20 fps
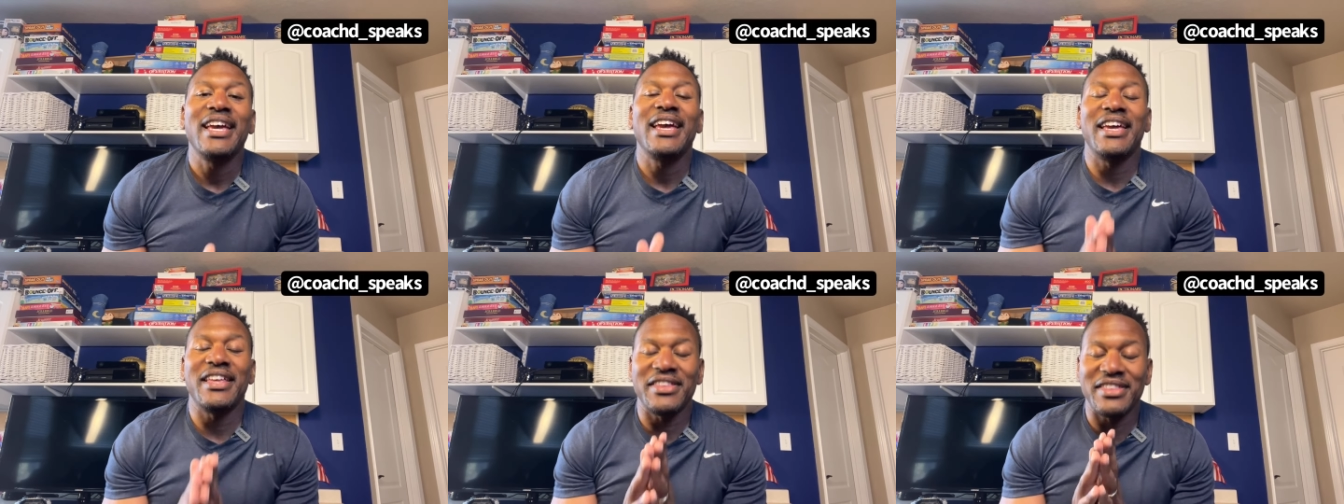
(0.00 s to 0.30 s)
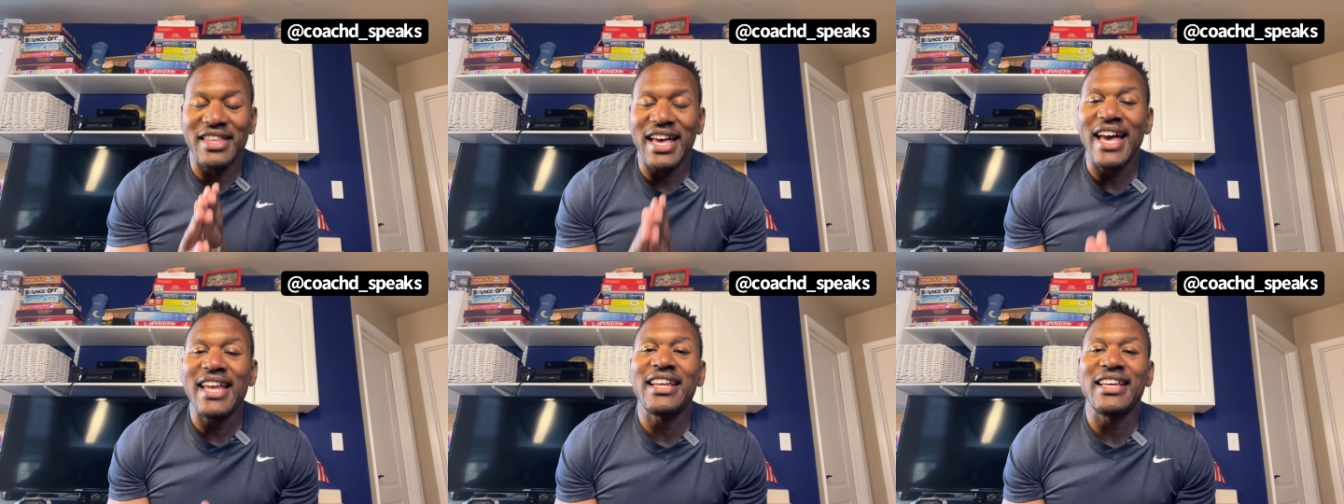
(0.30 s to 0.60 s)

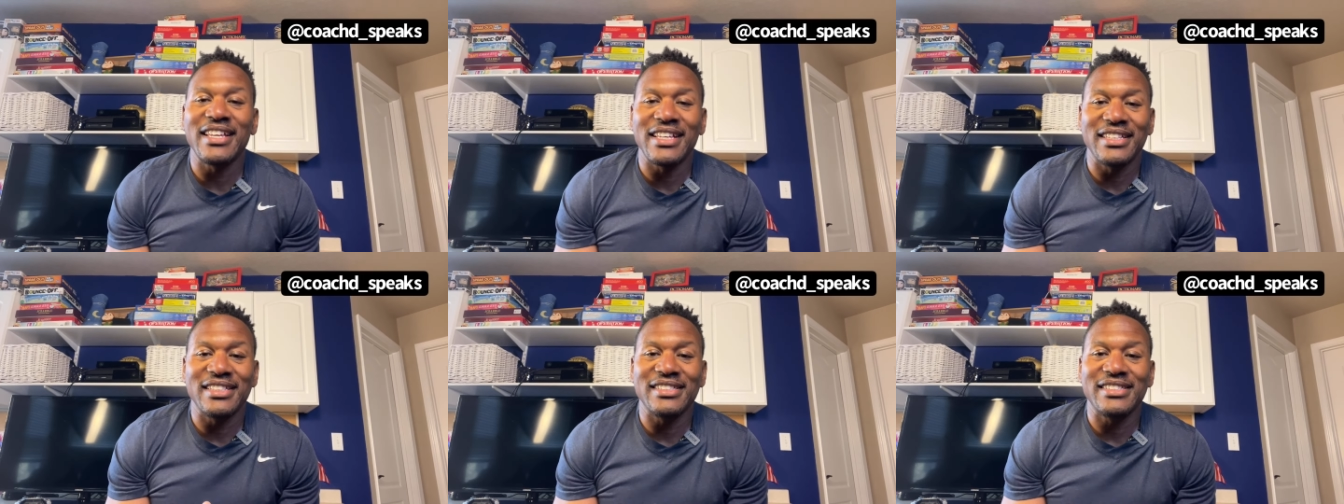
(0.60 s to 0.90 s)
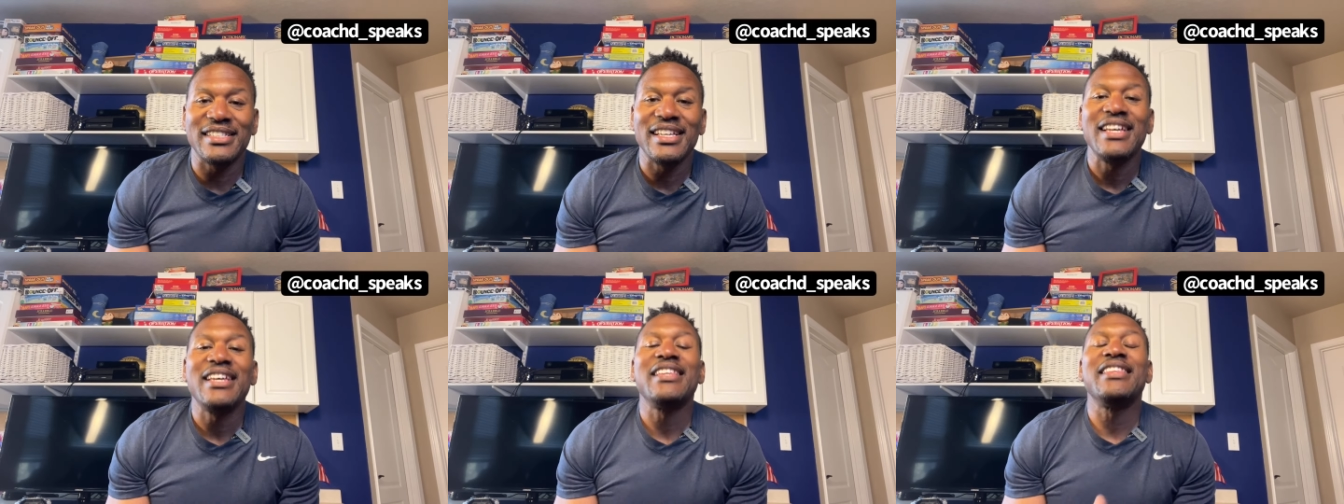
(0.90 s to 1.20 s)
and that
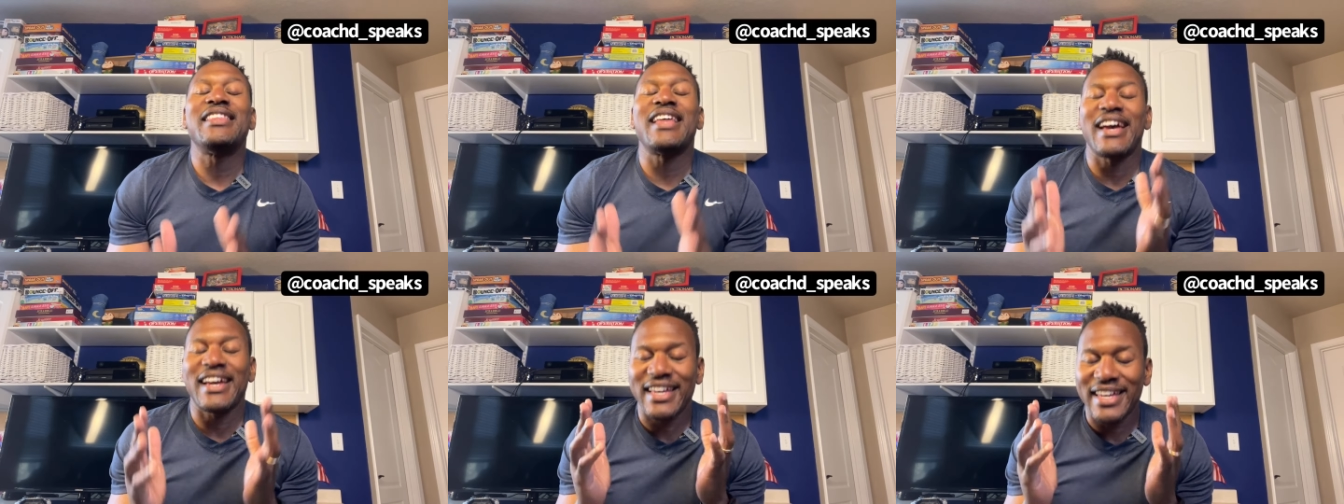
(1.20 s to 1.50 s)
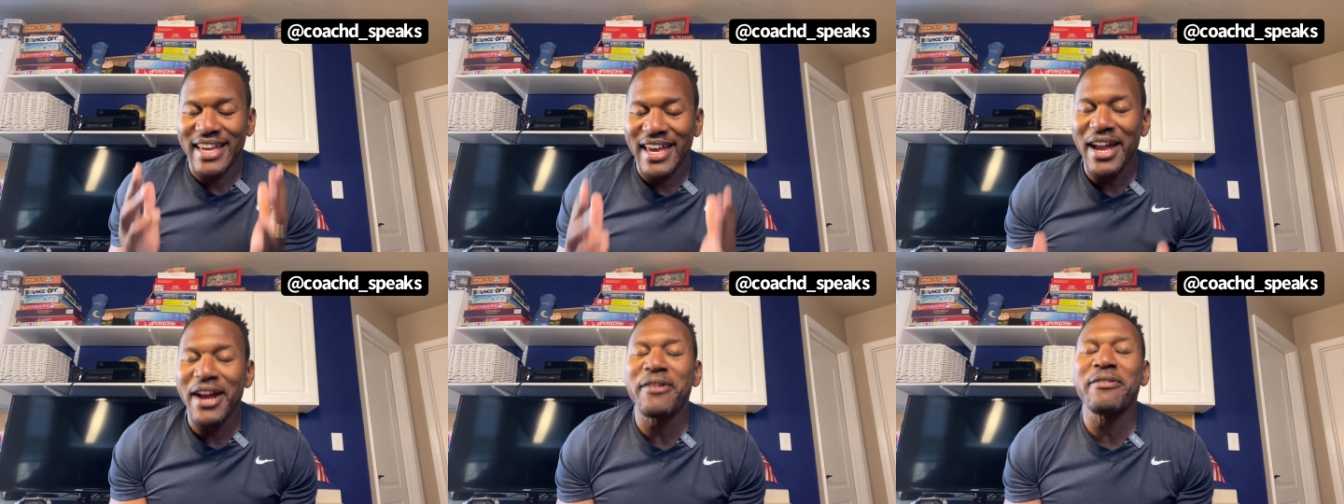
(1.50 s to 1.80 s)
is that
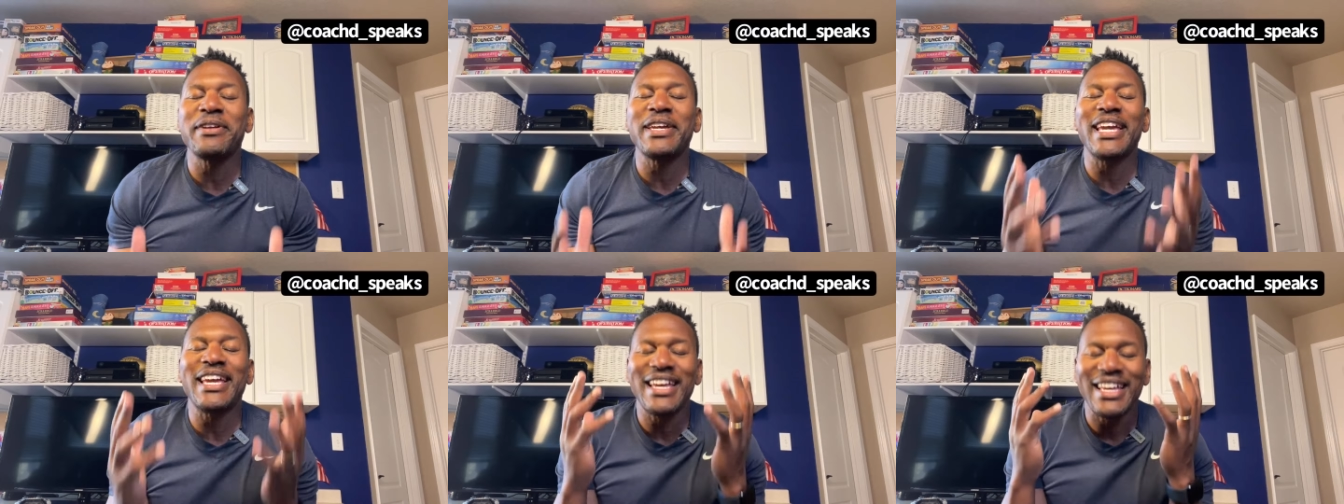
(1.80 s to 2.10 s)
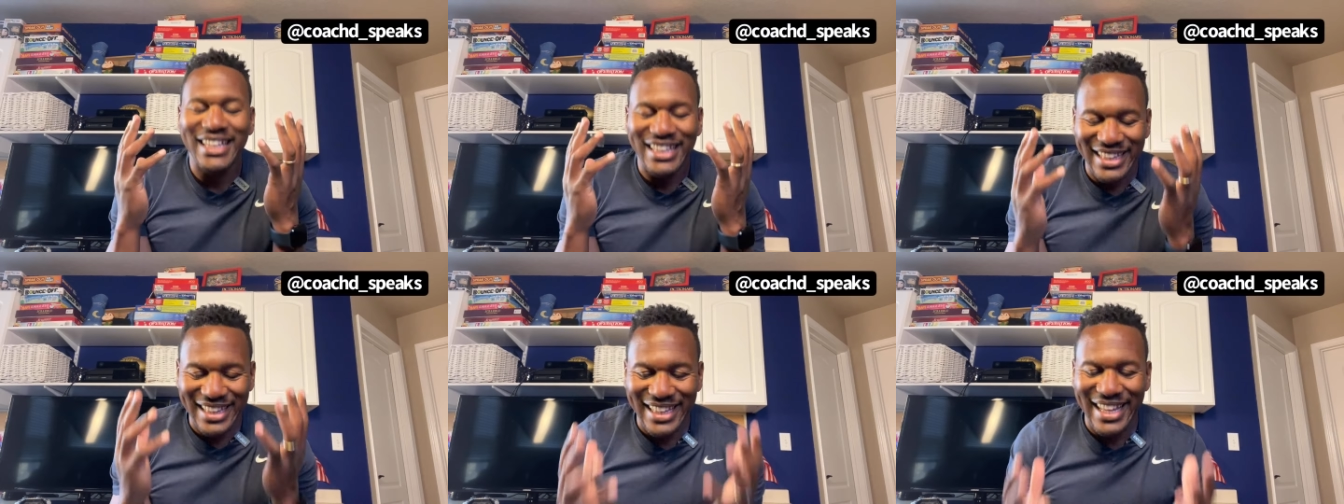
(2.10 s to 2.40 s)

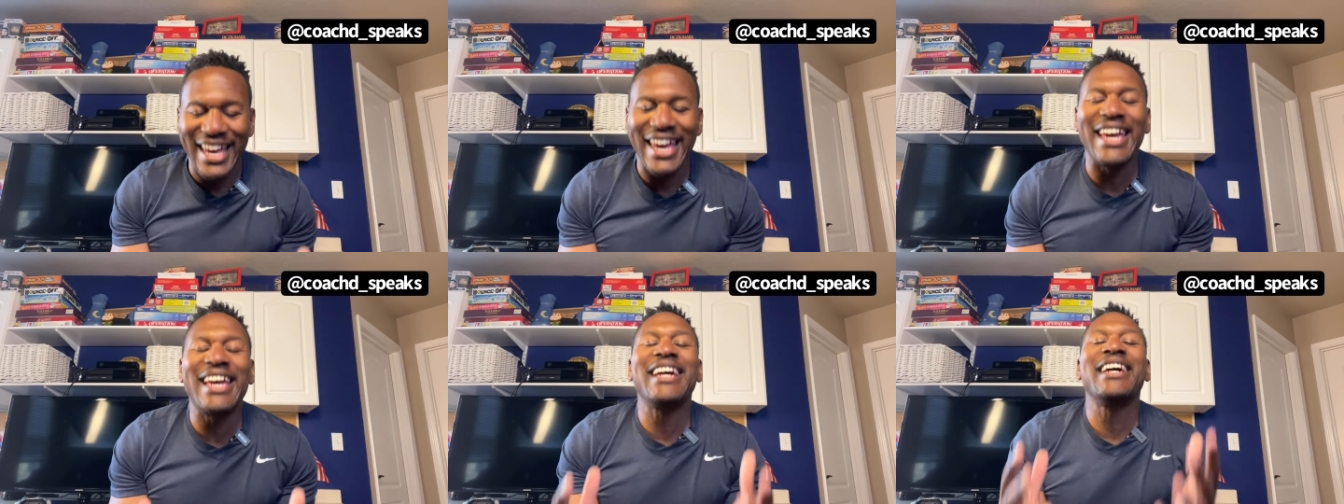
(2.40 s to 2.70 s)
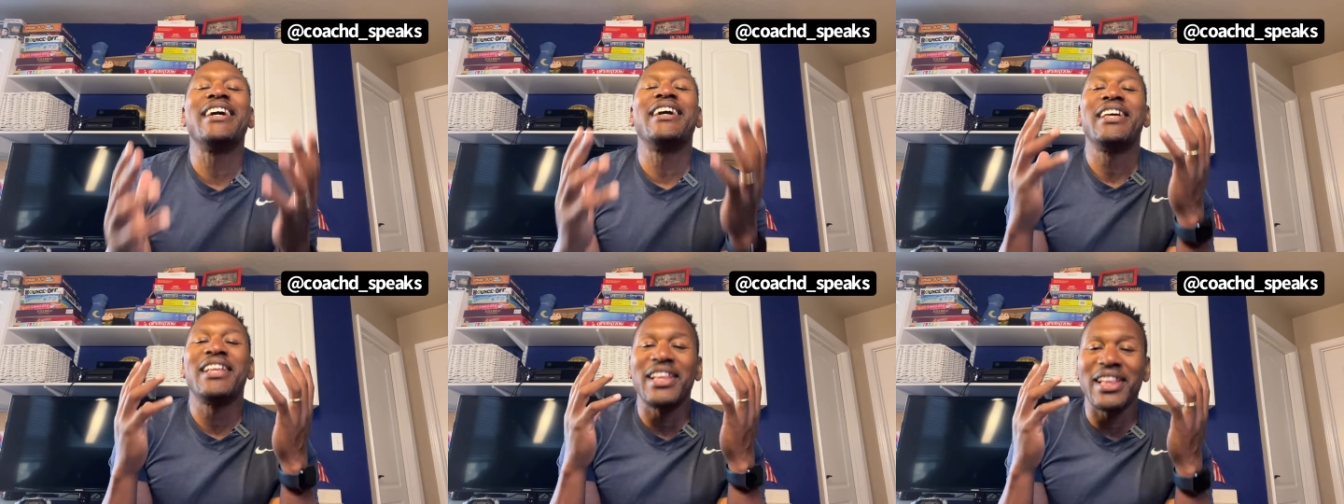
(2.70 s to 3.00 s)
Kari Lake
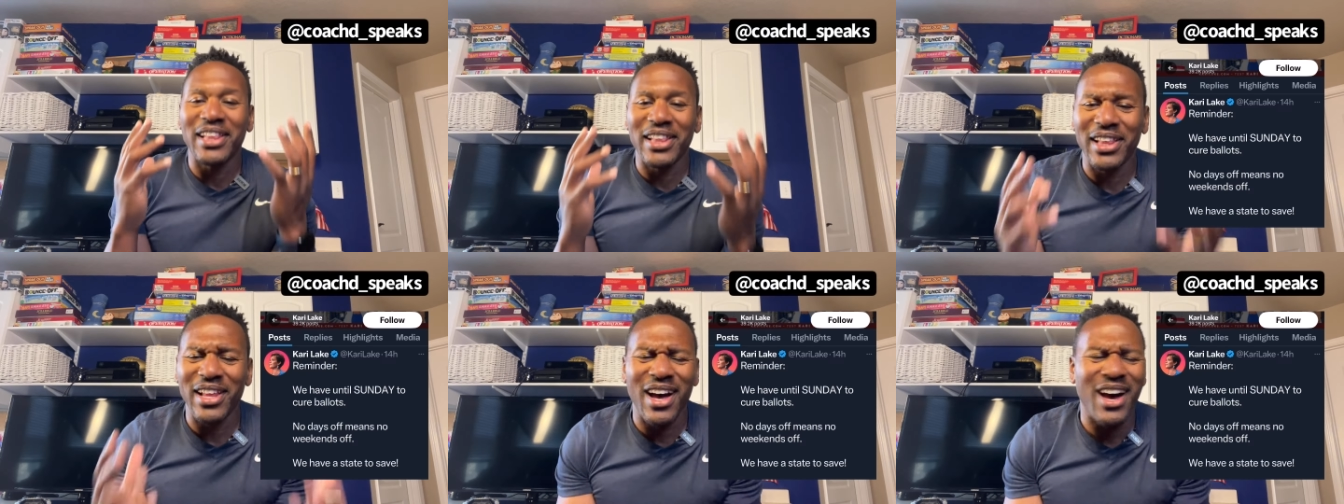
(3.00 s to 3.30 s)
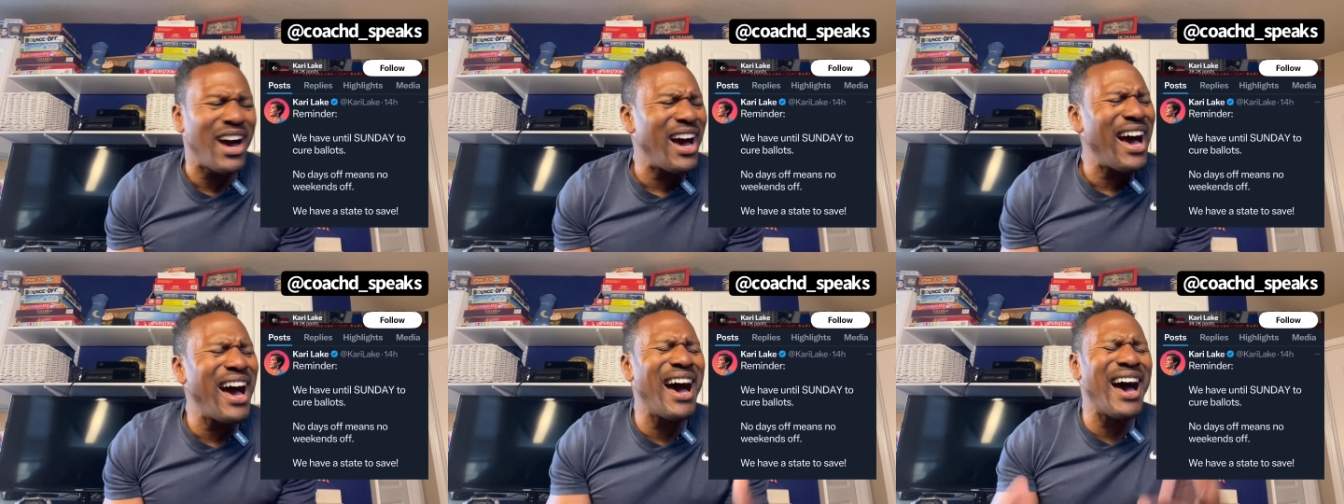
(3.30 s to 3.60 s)

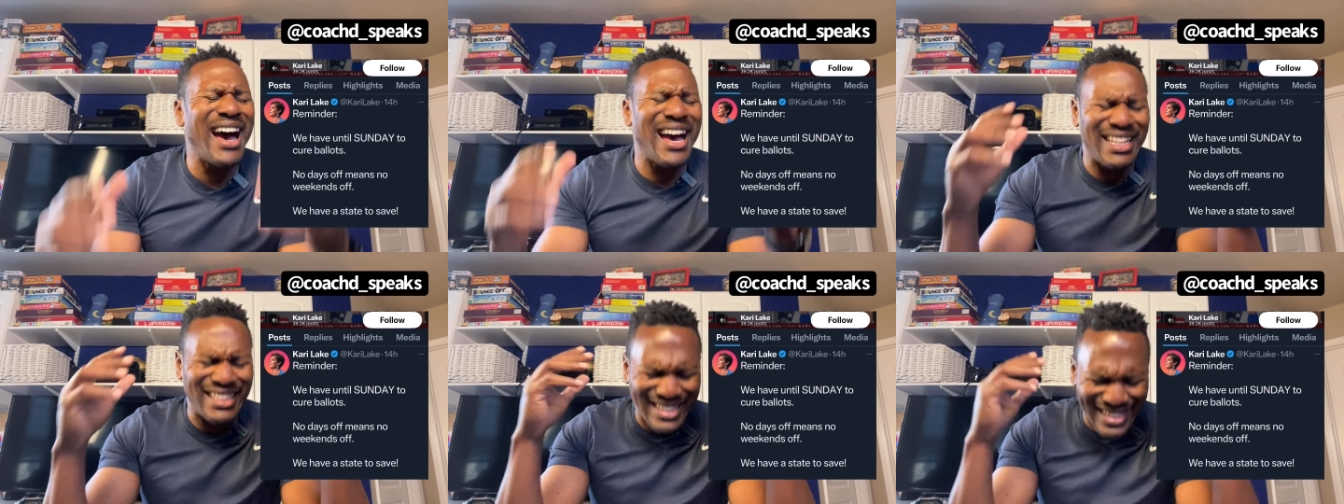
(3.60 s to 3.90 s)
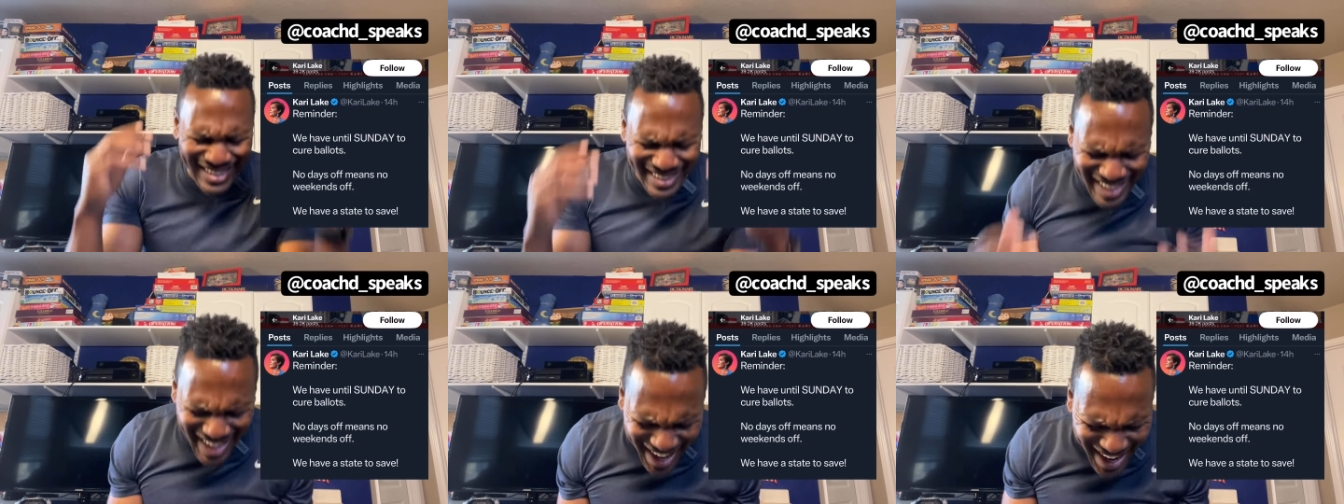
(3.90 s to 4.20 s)
La Ah,
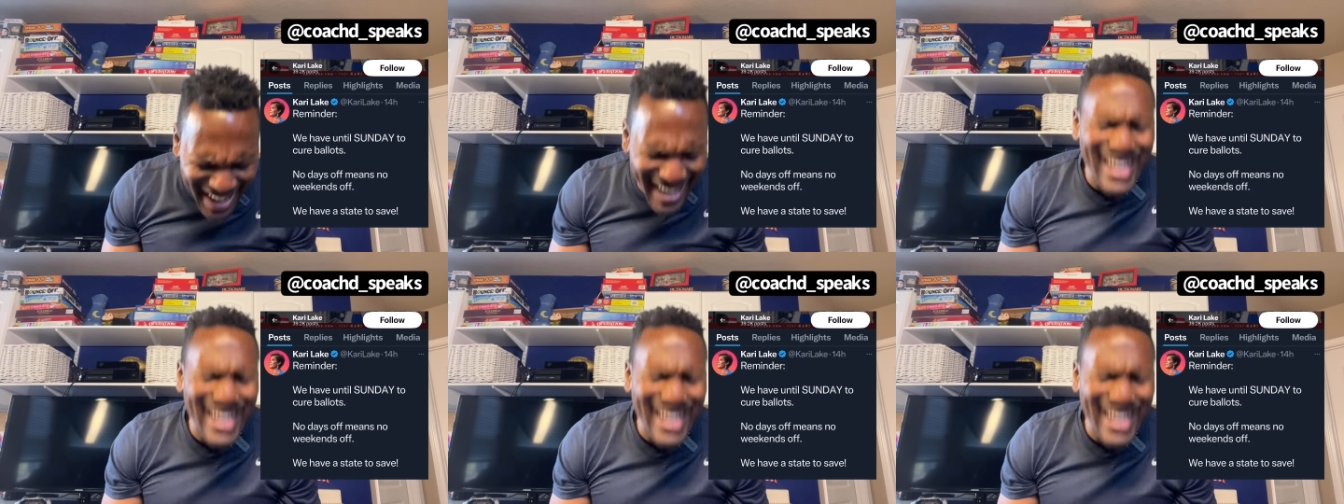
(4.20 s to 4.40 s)
dang